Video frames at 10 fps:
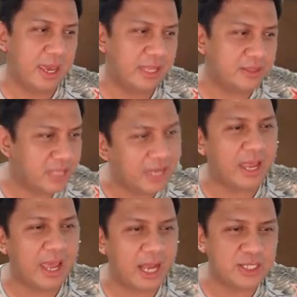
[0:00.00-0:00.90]
And then
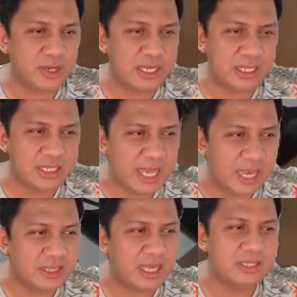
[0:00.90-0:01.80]
I actually
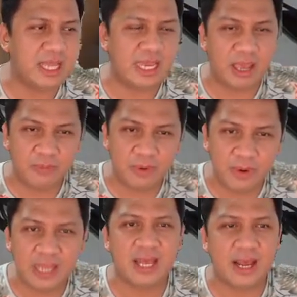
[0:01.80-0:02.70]
decided na
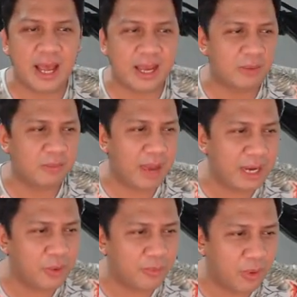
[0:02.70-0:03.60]
i-upgrade ang aking
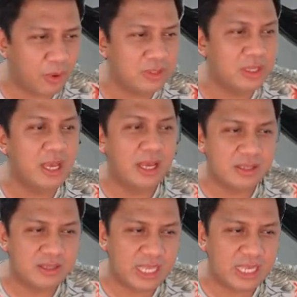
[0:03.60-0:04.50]
microphone
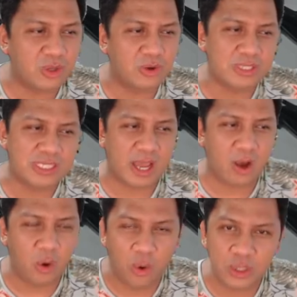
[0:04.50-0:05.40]
dito
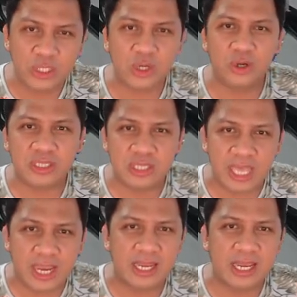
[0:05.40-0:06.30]
sa Audio
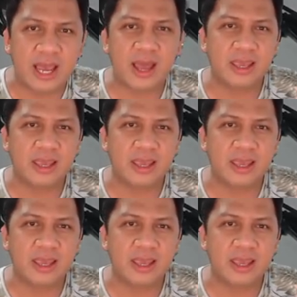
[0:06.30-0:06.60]
Technica